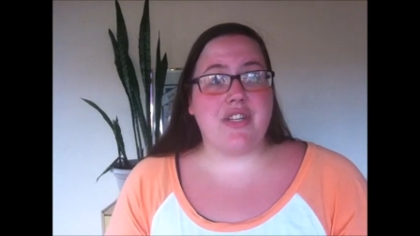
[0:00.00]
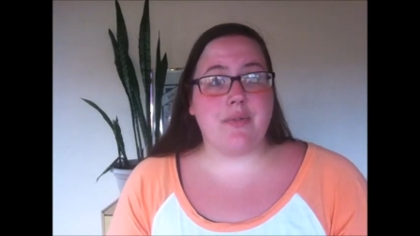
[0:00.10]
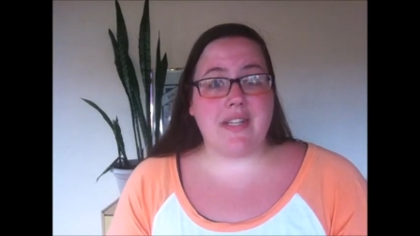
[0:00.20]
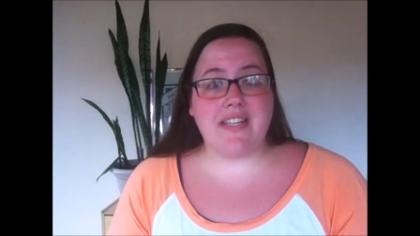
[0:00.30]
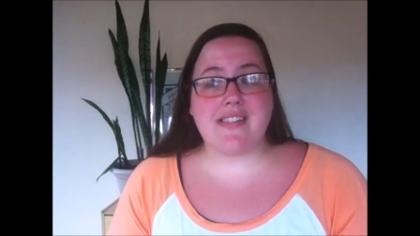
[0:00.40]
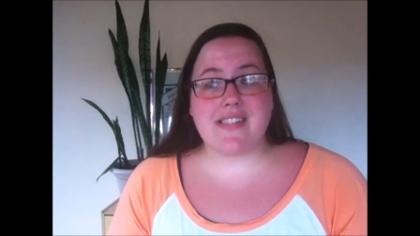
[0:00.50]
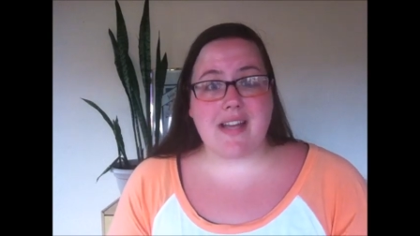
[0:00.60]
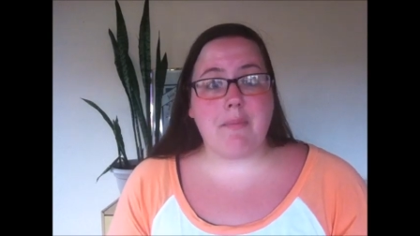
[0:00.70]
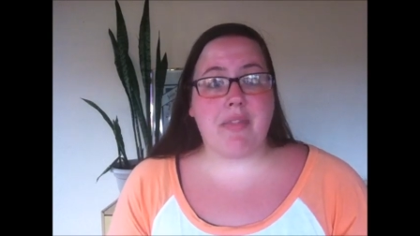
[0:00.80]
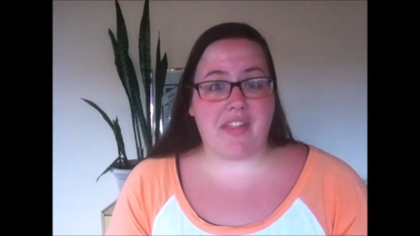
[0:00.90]
you need
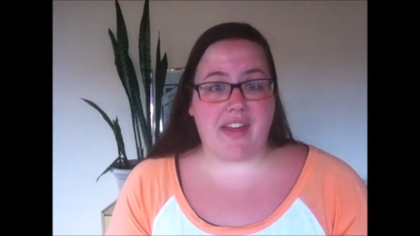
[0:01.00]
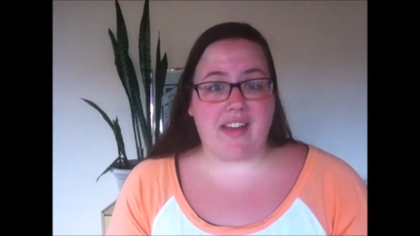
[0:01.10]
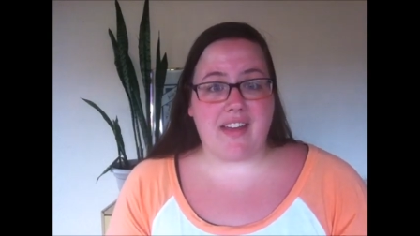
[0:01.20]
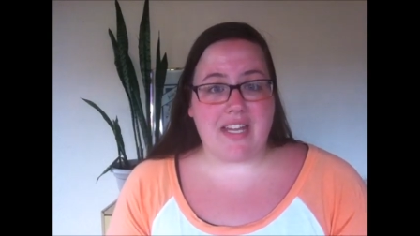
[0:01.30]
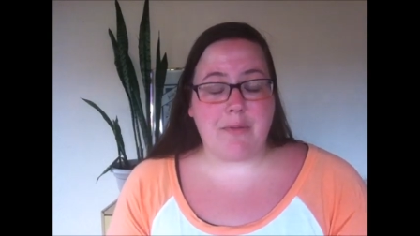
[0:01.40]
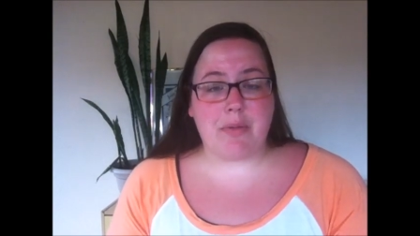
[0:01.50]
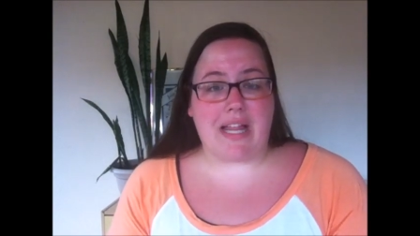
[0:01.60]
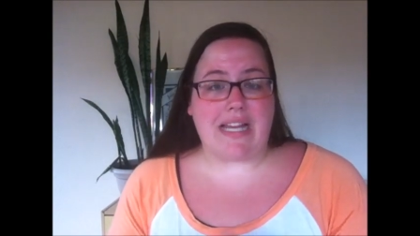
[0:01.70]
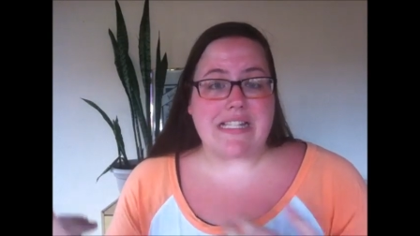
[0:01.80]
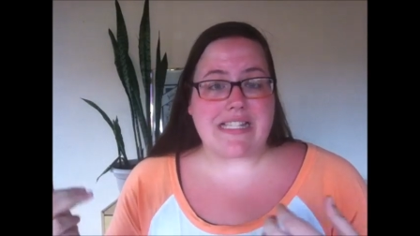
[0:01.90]
something in
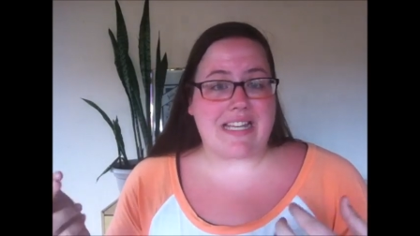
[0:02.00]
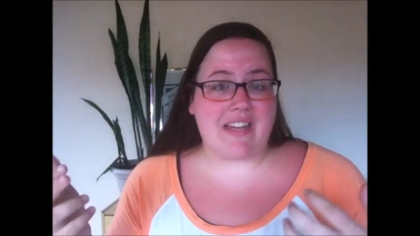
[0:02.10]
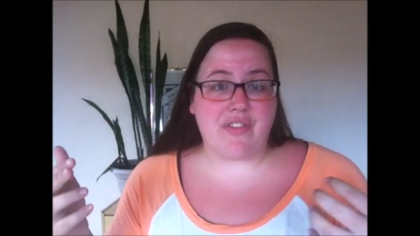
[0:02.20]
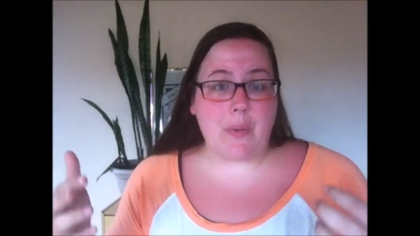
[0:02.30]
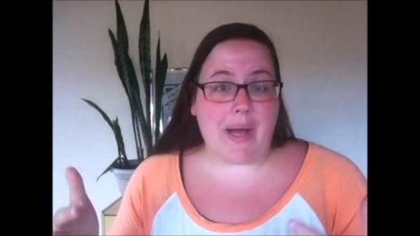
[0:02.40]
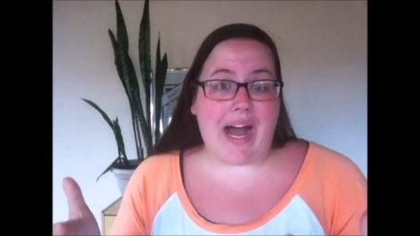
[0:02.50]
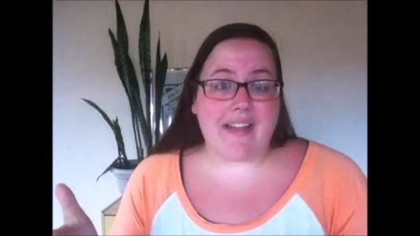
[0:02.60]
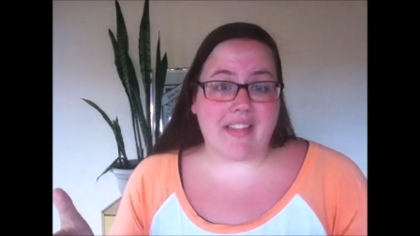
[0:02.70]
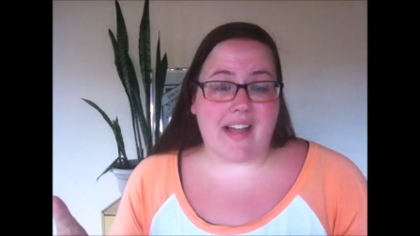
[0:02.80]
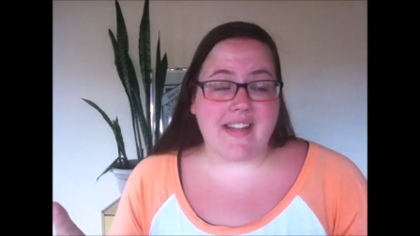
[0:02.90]
place to give you
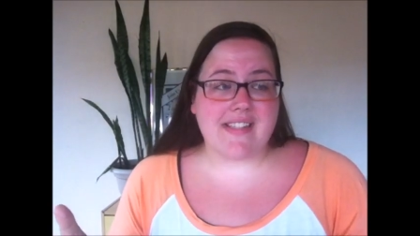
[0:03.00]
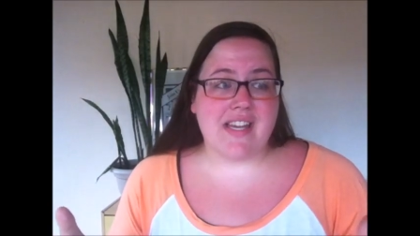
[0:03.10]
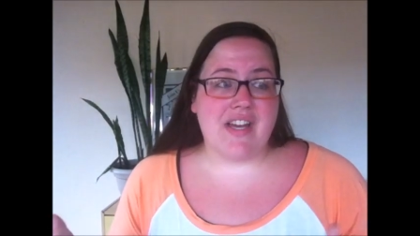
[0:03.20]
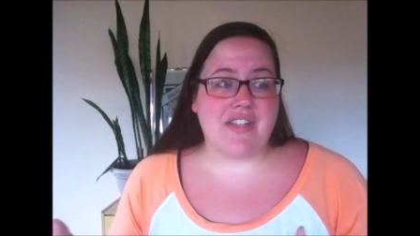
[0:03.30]
guidelines.